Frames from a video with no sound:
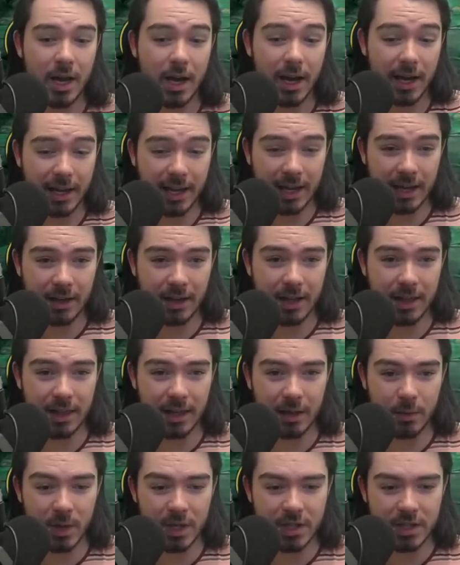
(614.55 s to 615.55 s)
Again, I
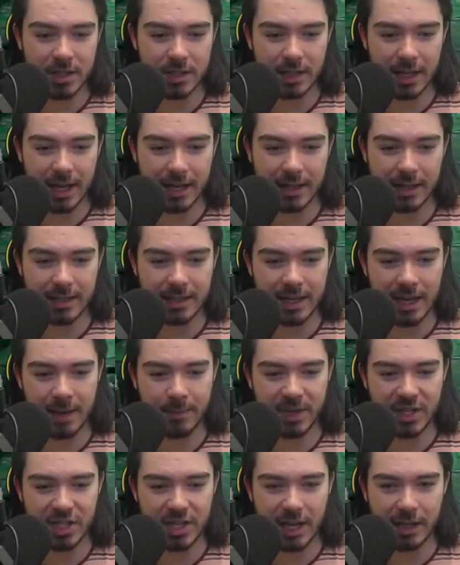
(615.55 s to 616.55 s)
think we just lack the
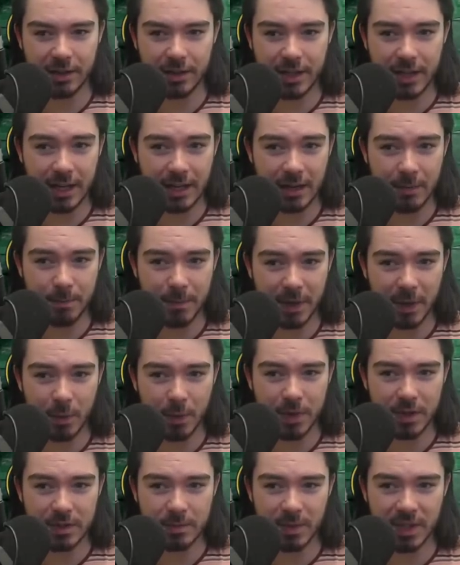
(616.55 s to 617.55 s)
damage. Yalergina built
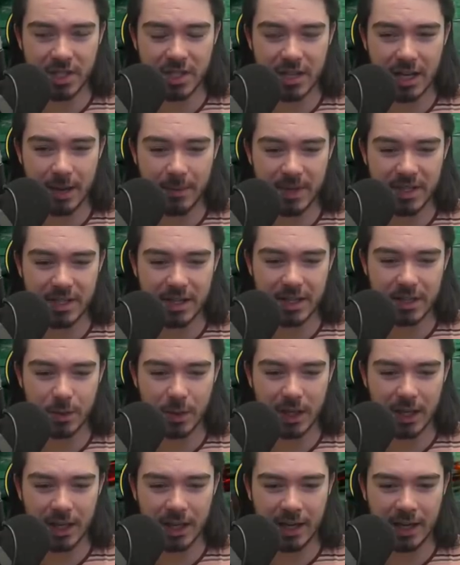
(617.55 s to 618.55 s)
with as much damage as
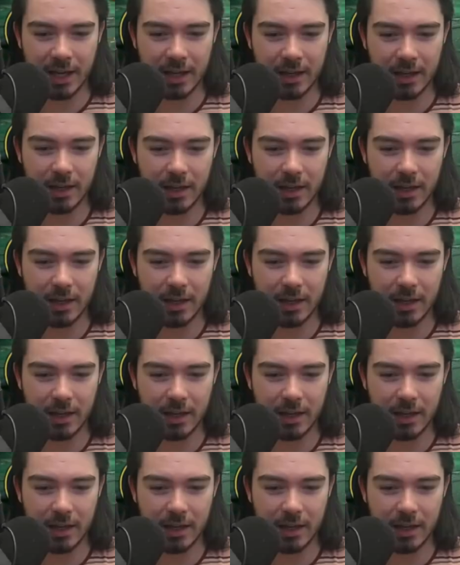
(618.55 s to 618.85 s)
we can,